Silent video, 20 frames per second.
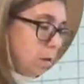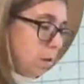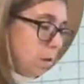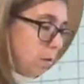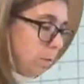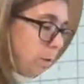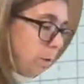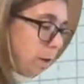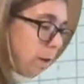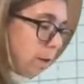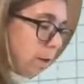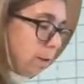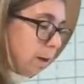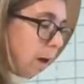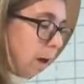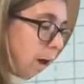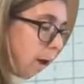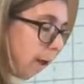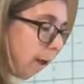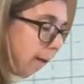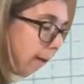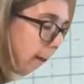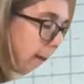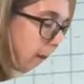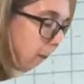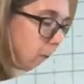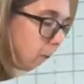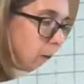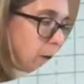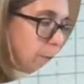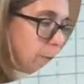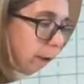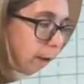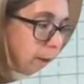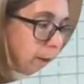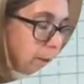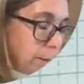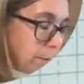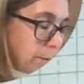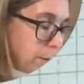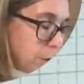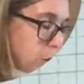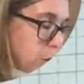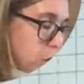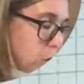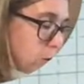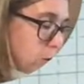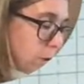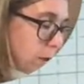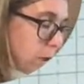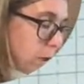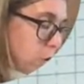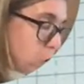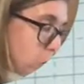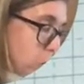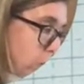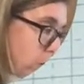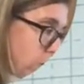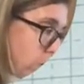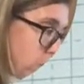Because I can't stop making them. I'll show you